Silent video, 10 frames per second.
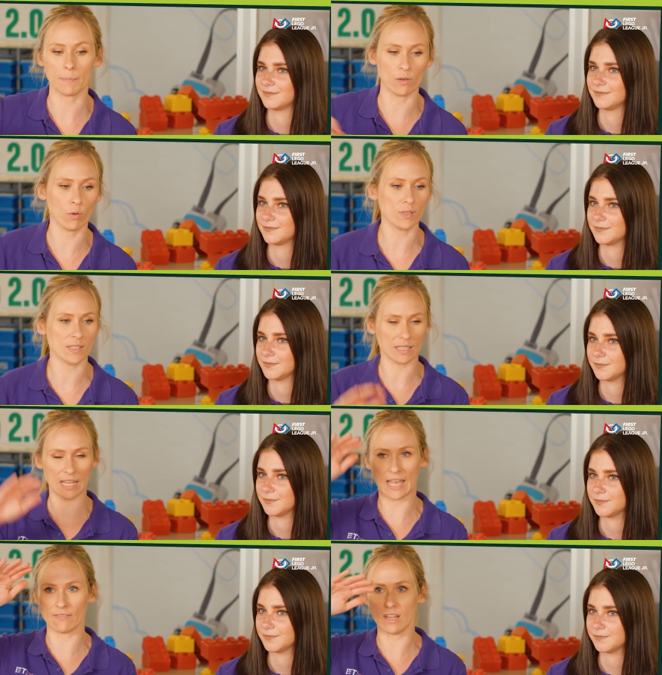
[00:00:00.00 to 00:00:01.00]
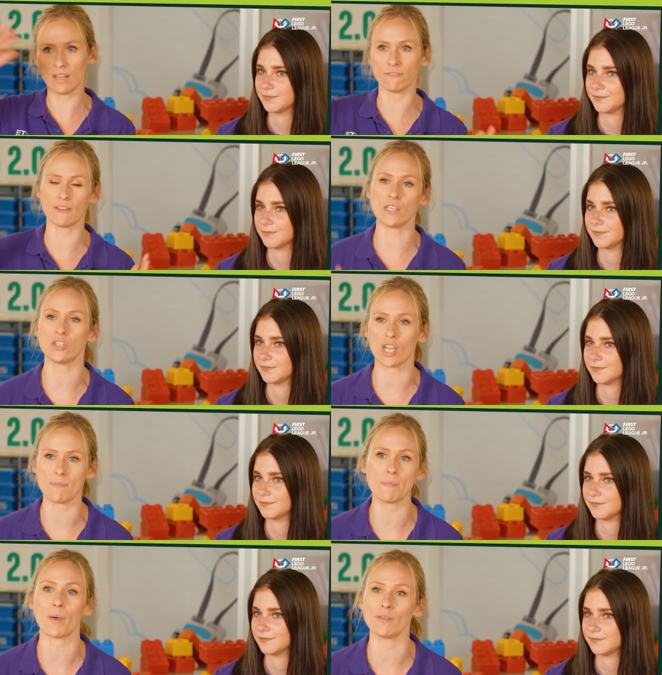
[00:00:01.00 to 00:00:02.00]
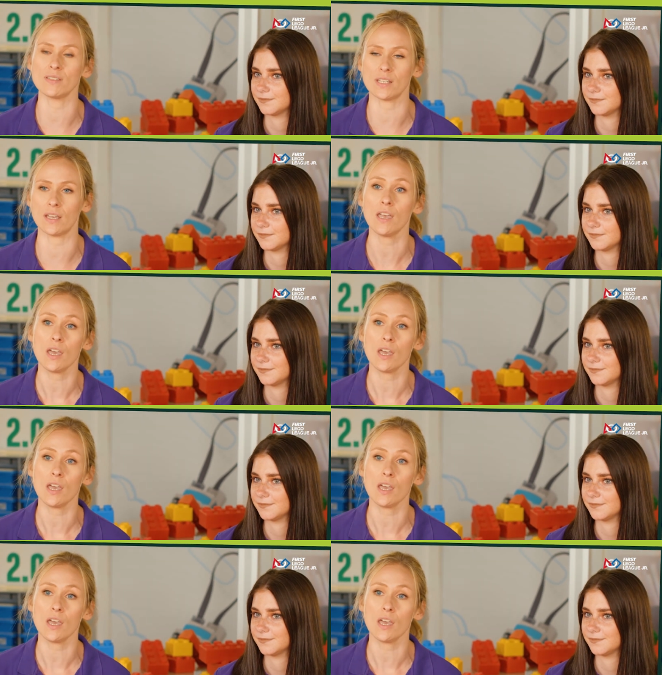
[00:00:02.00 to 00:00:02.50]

Speaker 1: but you're also going to have a lovely show me poster,